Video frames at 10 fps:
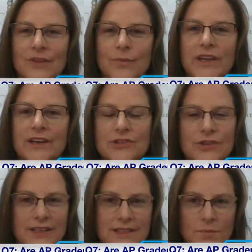We are
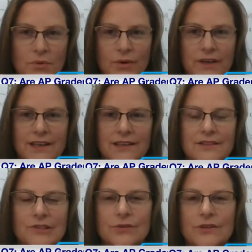
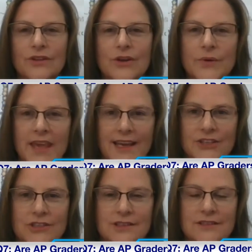transported to the
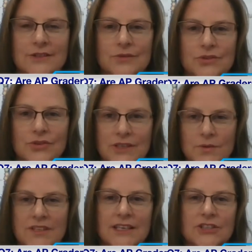location, so
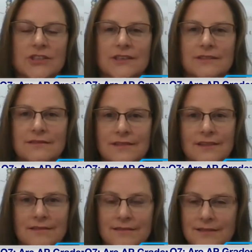transportation
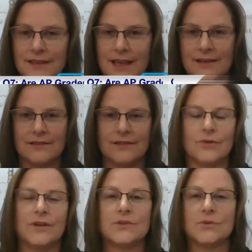
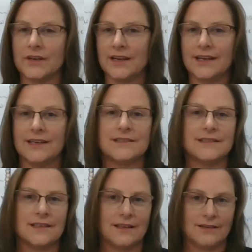is
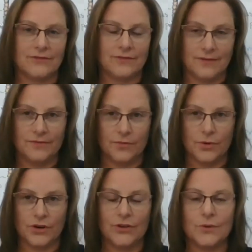organized
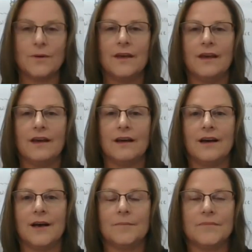for you.
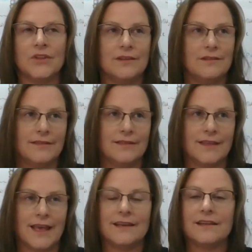
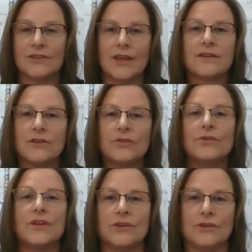And
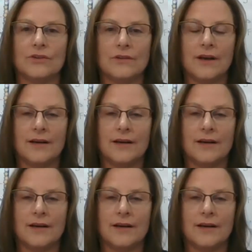including your